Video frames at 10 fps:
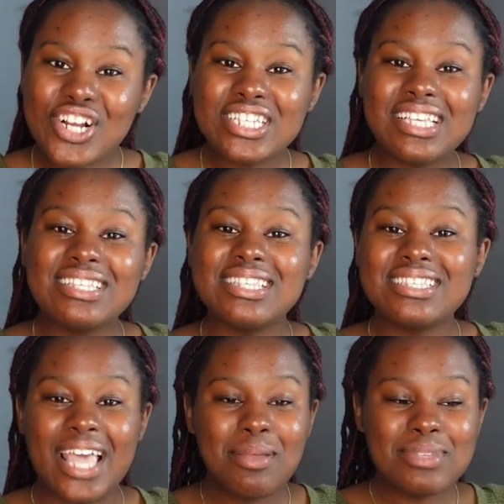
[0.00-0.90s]
dress is the
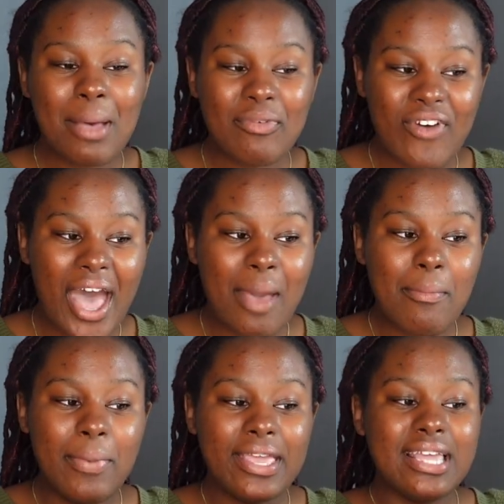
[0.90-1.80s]
same type of
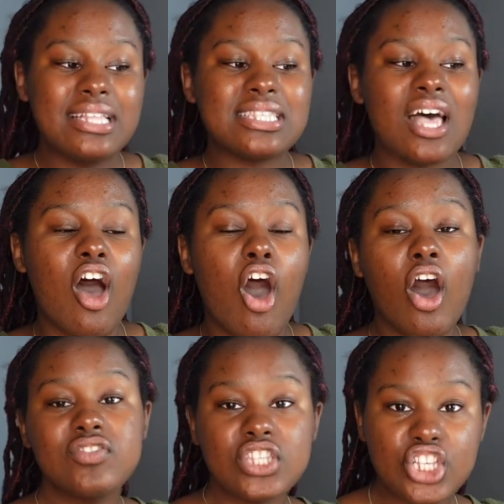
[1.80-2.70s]
vibe, but it's
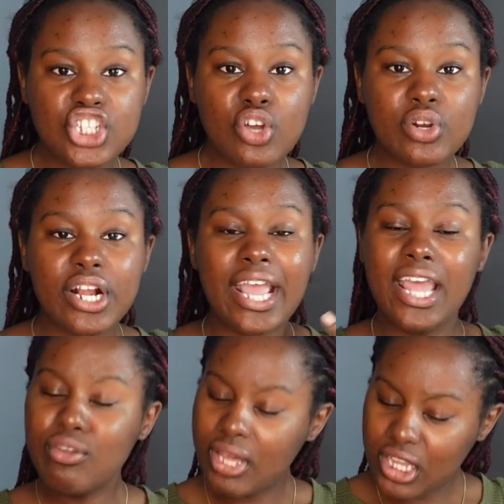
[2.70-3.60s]
off to the shoulder
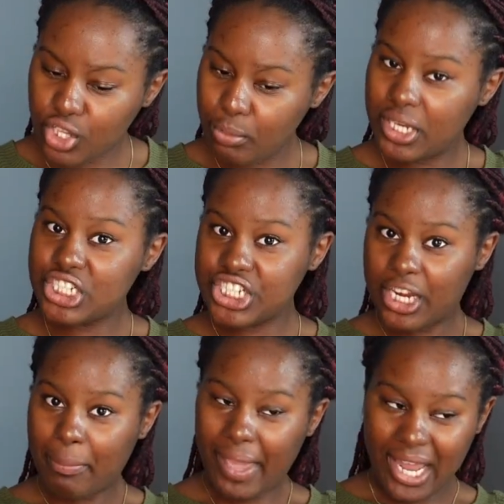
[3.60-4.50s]
and even a little bit of
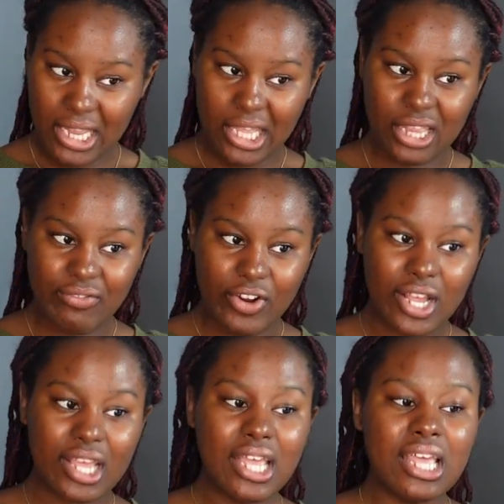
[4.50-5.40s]
sheer paneling in the
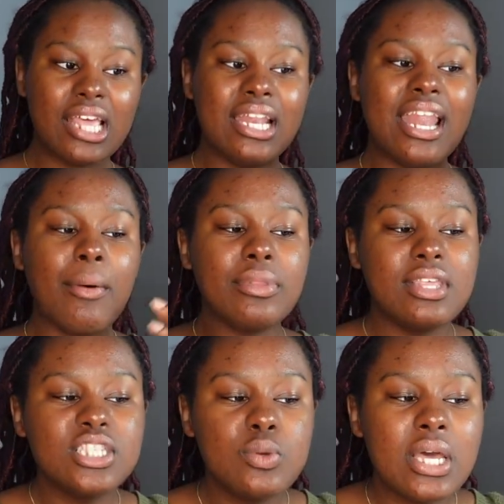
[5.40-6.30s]
front. Now, with
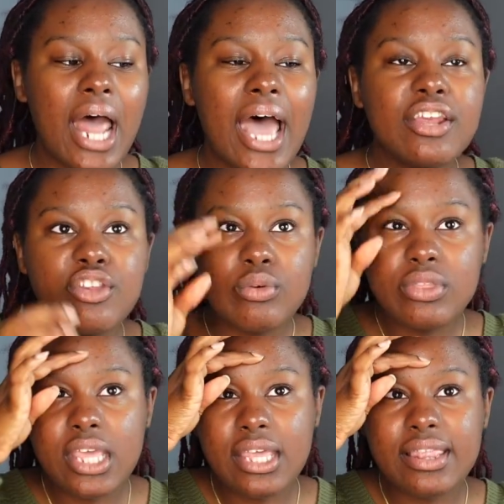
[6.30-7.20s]
this one, I do
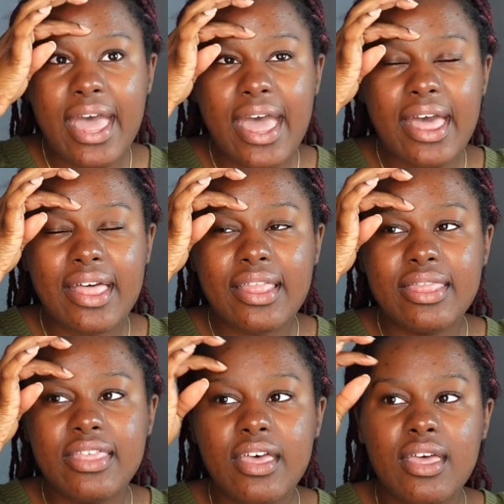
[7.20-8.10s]
think that
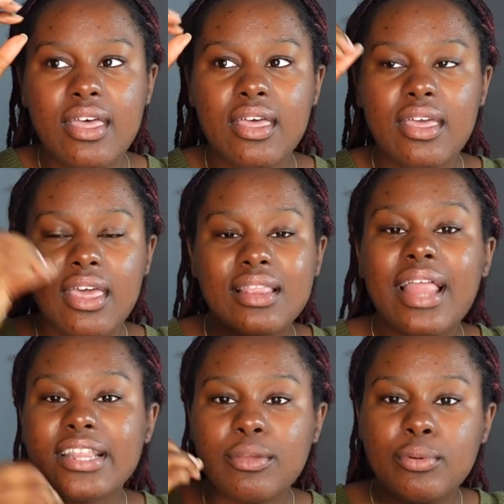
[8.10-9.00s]
the
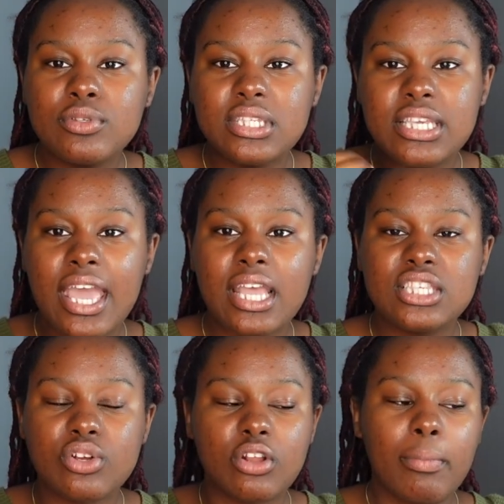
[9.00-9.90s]
bustier
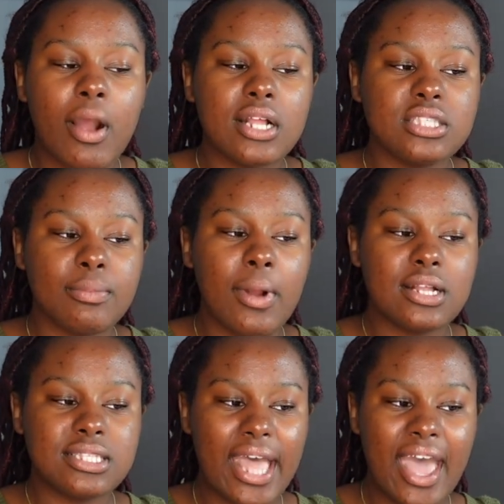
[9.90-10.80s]
sort of parts, the
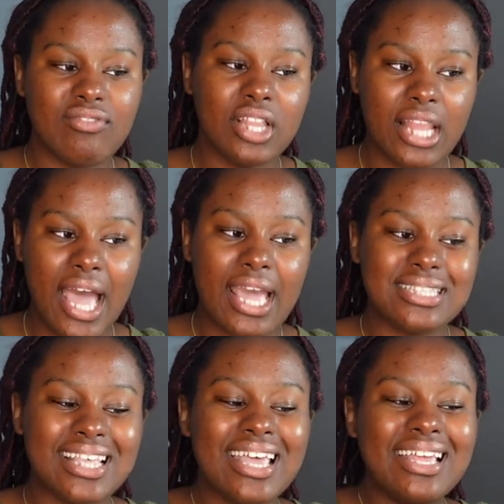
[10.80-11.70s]
parts that have the
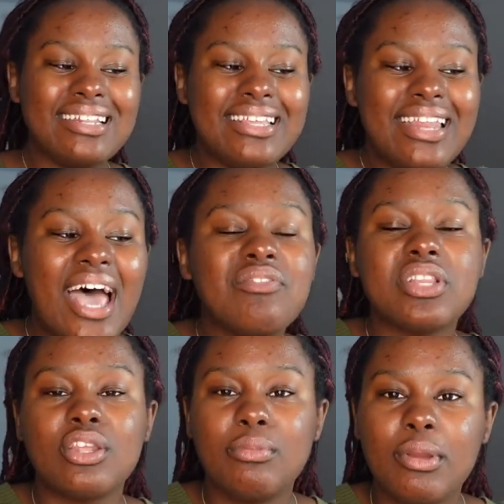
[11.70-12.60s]
lines, did have a
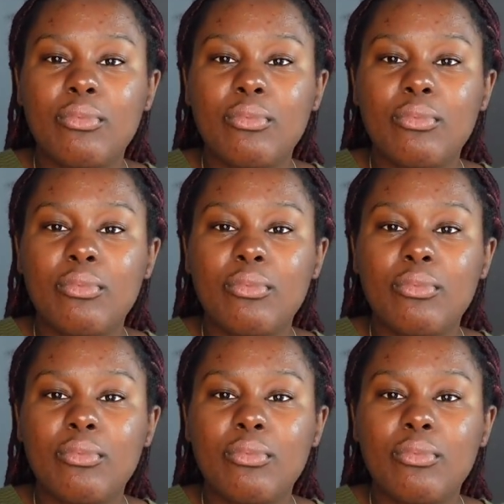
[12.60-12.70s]
little bit